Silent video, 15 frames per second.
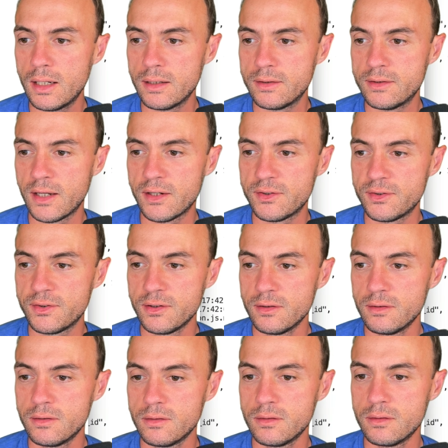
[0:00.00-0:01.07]
Test.
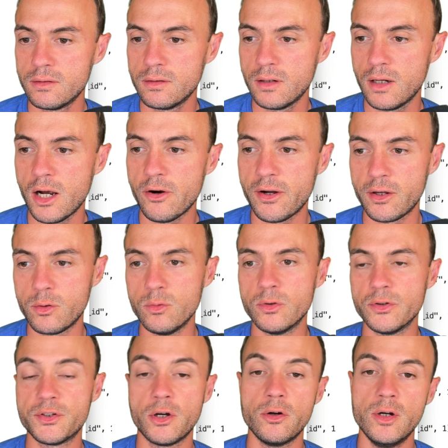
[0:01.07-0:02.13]
All right, cool.
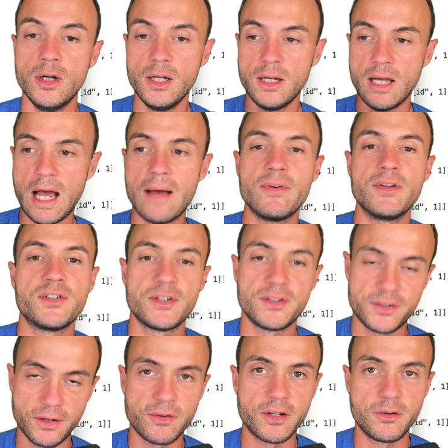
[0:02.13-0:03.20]
So obviously
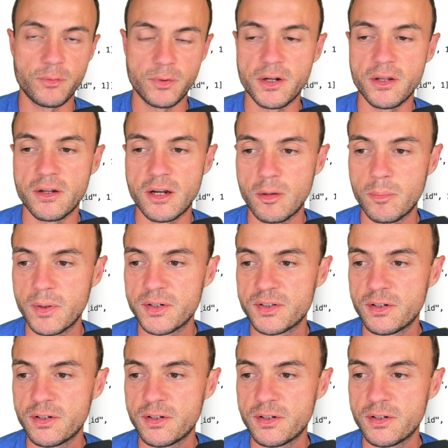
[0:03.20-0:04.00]
stuff getting rid of the database,